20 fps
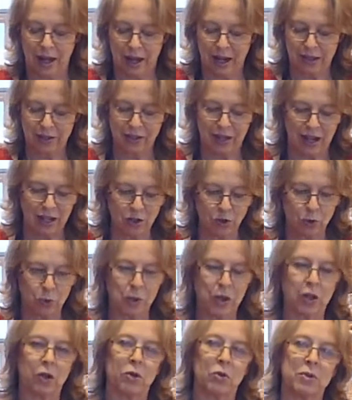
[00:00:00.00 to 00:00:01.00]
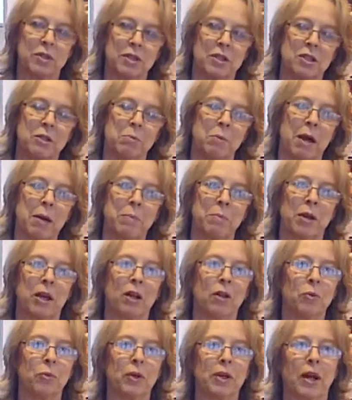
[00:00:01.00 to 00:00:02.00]
And that's what goes into my
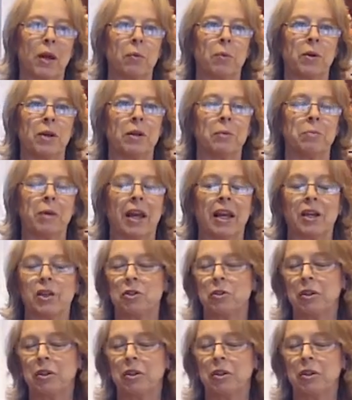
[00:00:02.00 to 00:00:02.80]
mill when I want to make